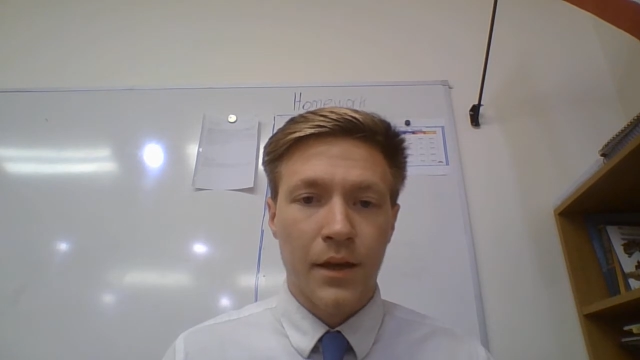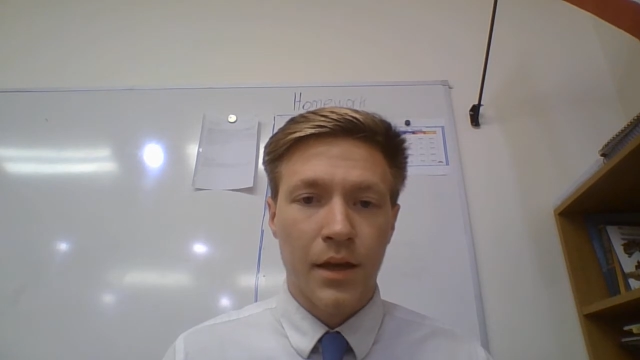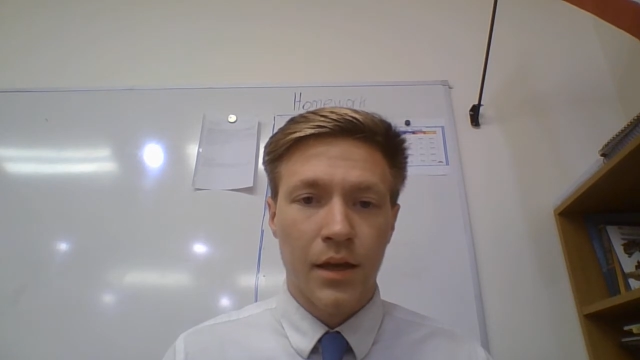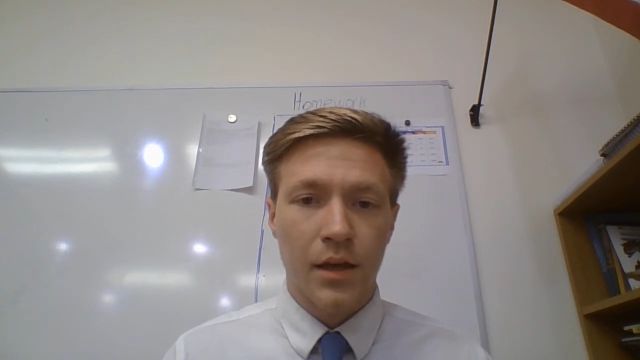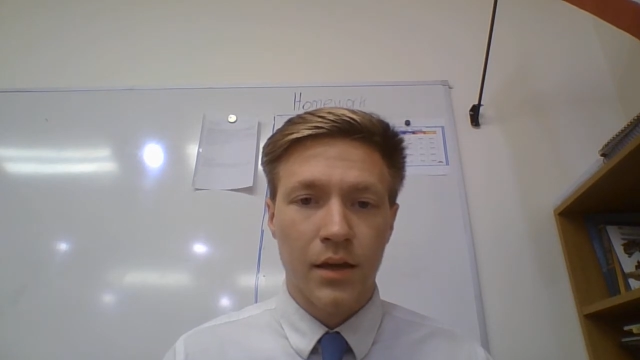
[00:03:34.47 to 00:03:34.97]

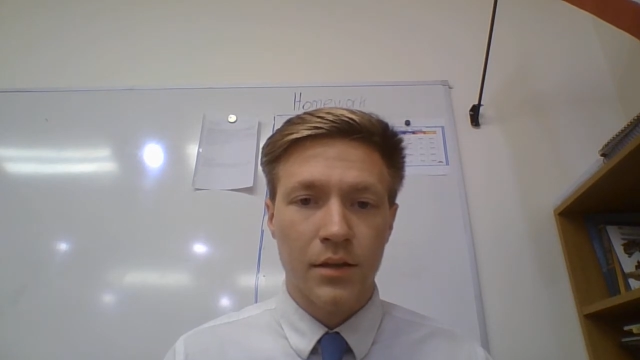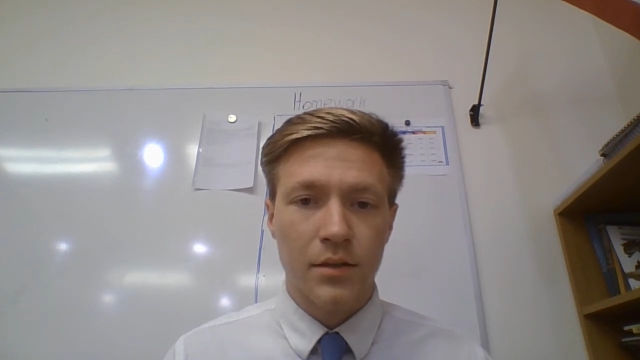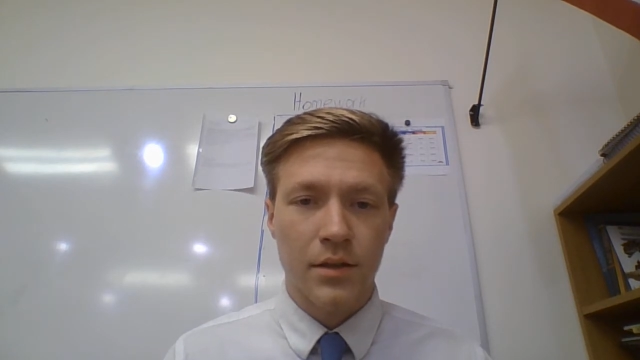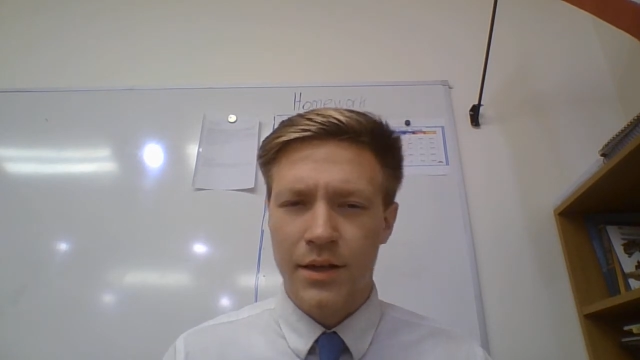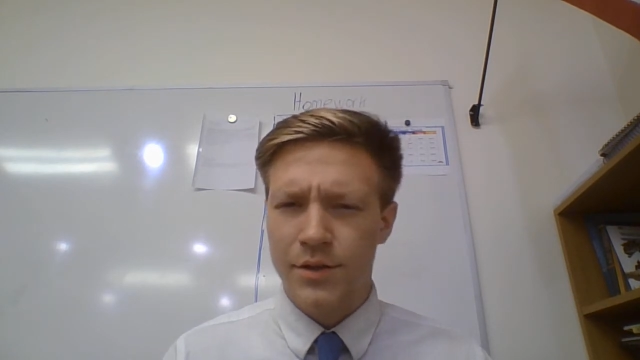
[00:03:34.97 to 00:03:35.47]
and
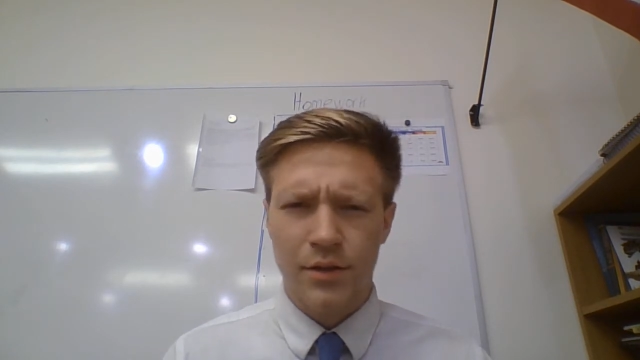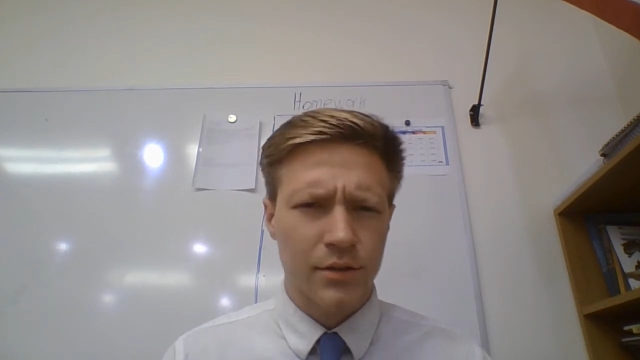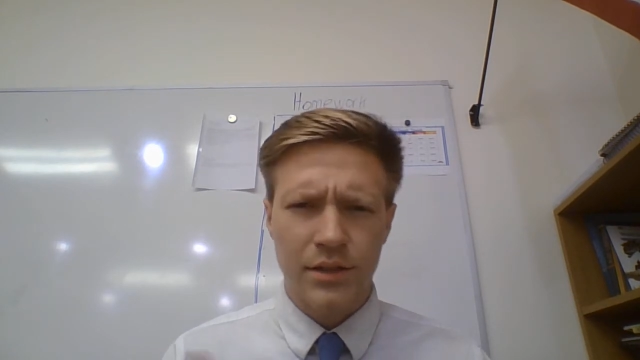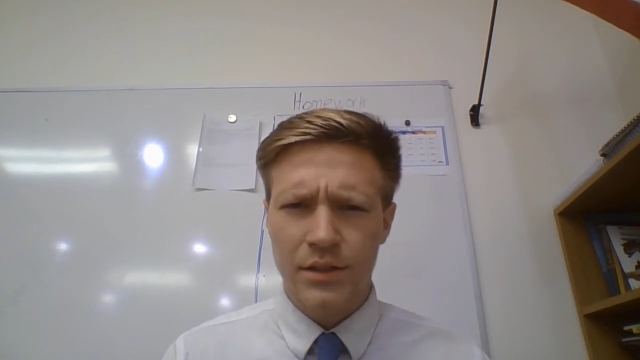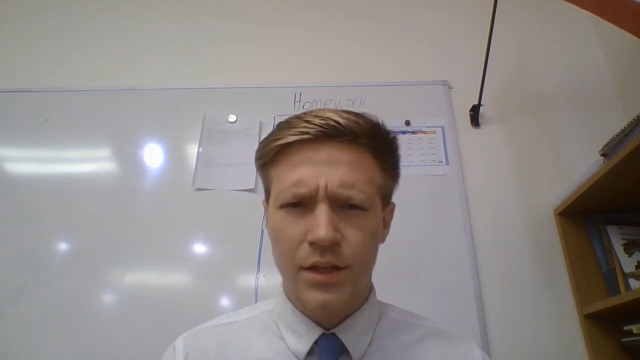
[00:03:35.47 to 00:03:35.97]
that's all
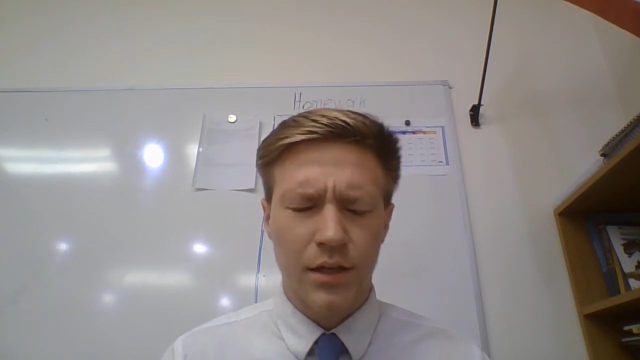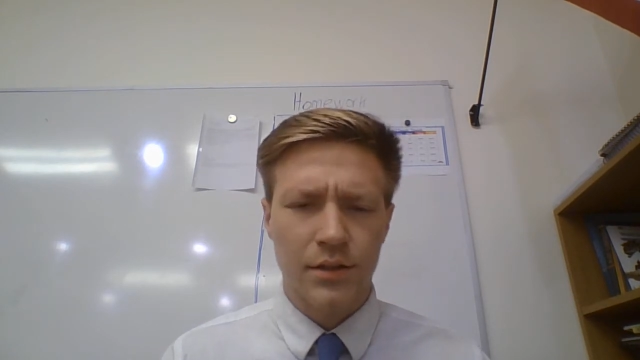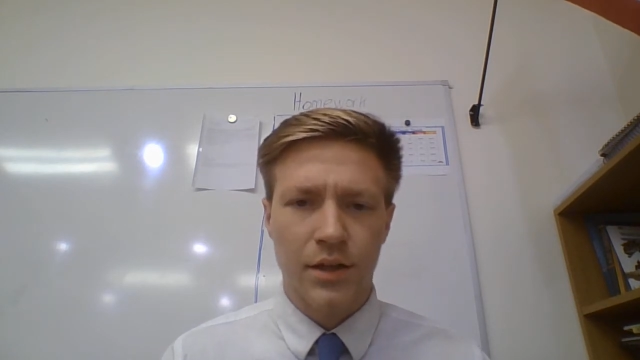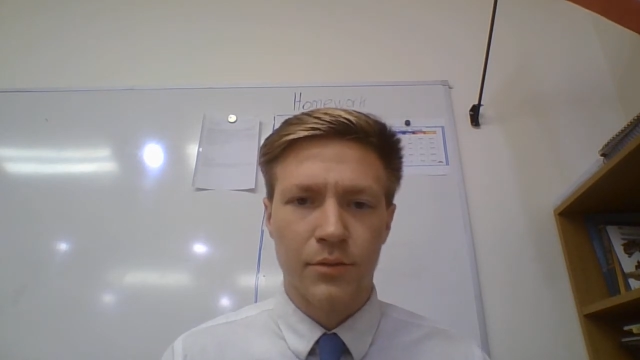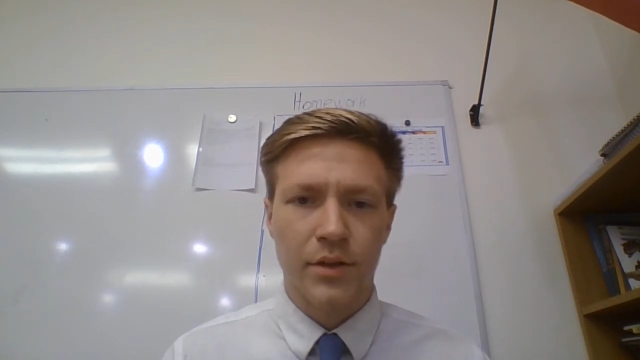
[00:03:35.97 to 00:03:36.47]

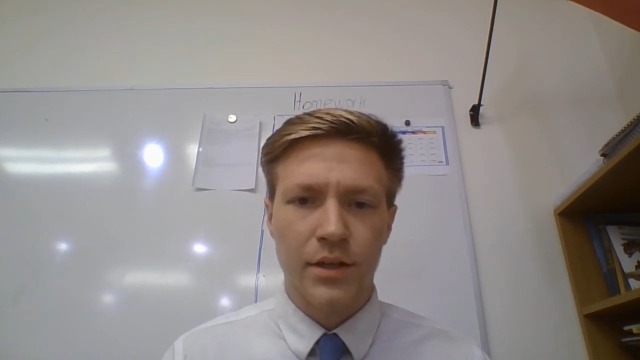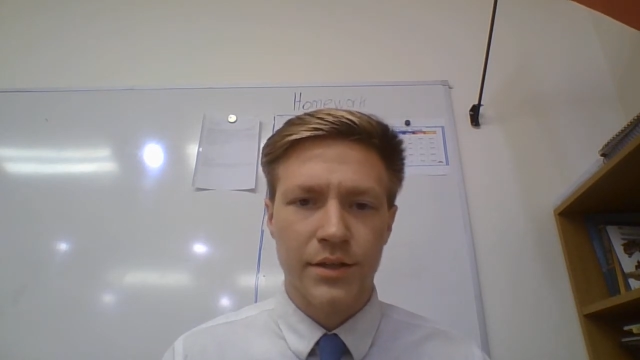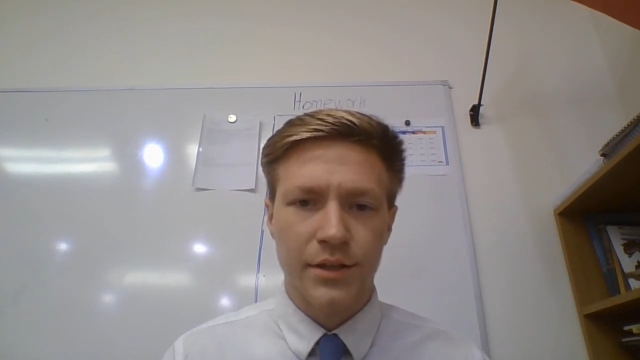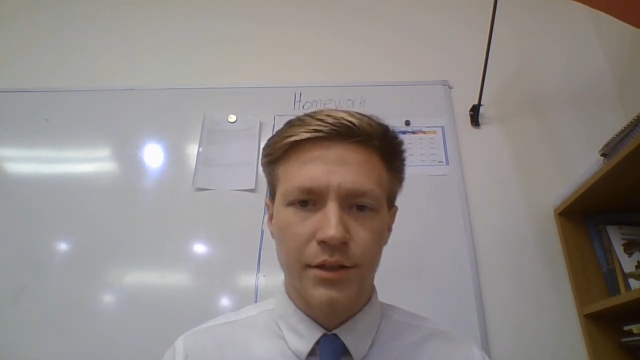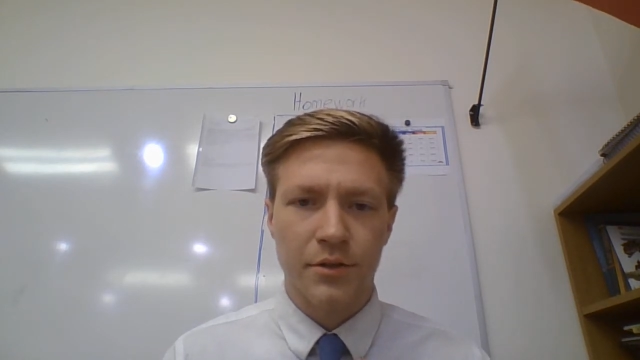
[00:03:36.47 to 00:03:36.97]
detailed on what I
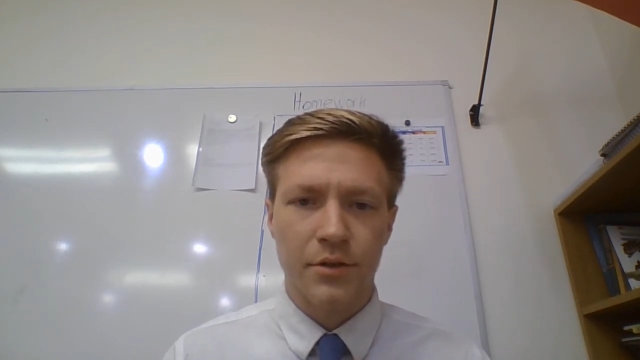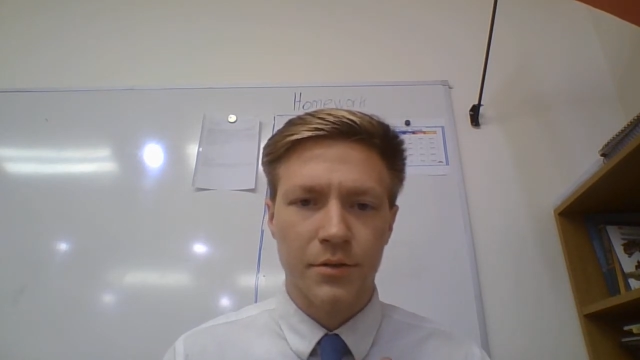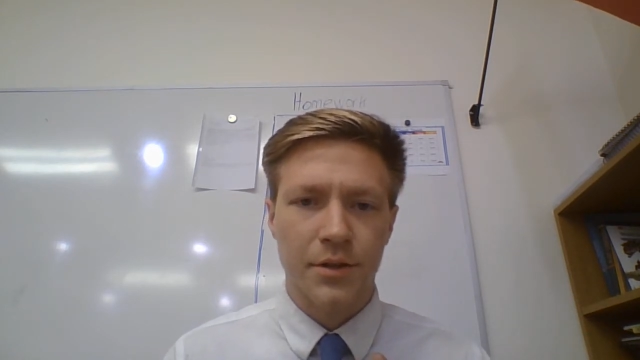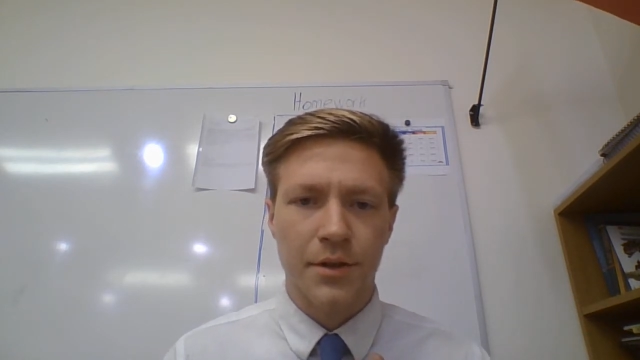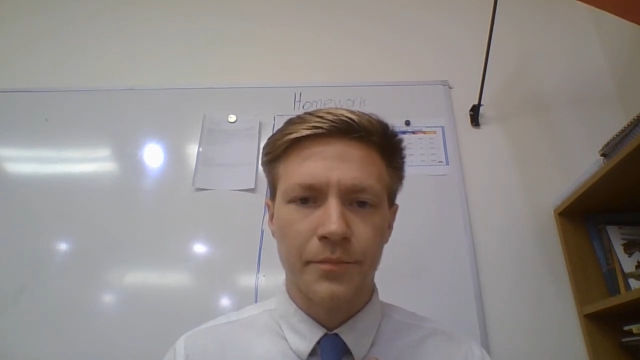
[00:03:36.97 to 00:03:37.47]
sent out
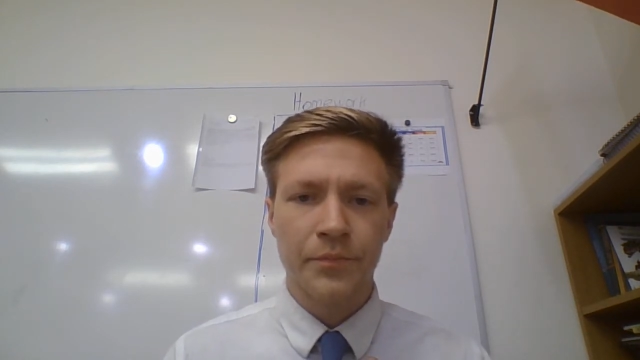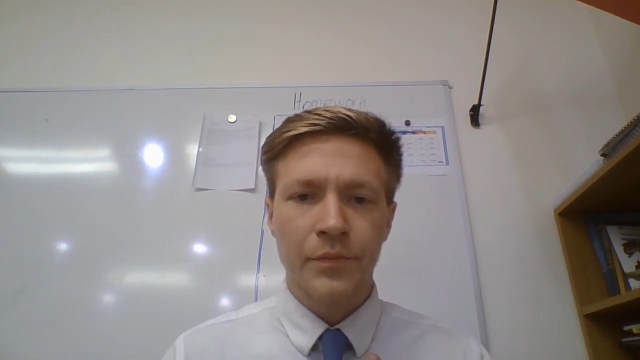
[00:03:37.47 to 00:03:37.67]
earlier